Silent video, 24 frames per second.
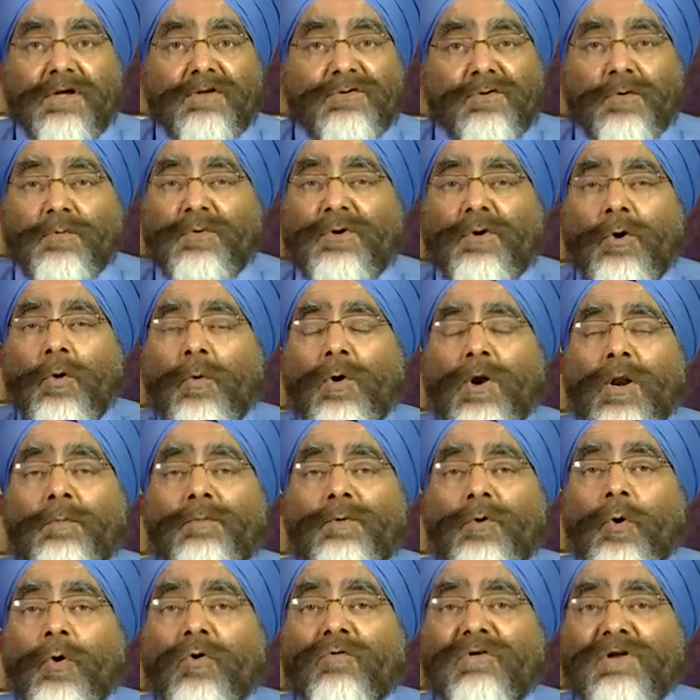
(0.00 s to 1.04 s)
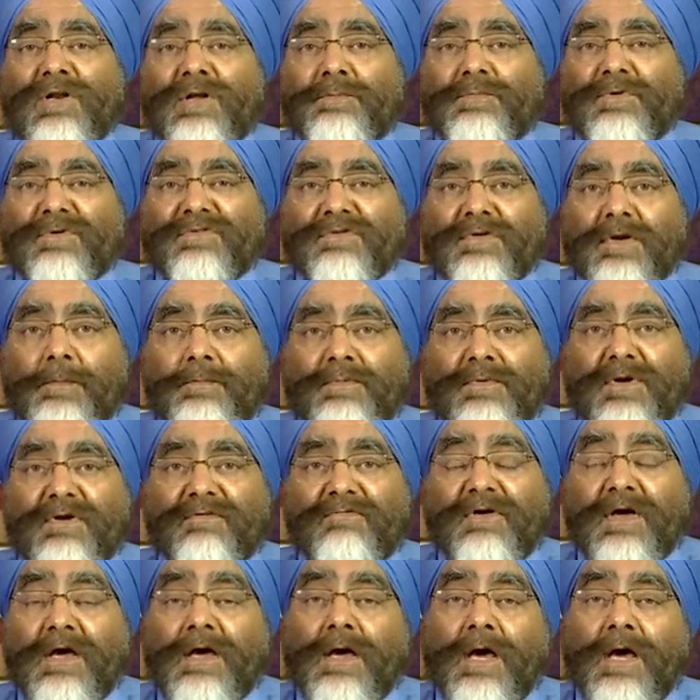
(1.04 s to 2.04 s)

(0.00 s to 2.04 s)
So we don't want to be overly prescriptive,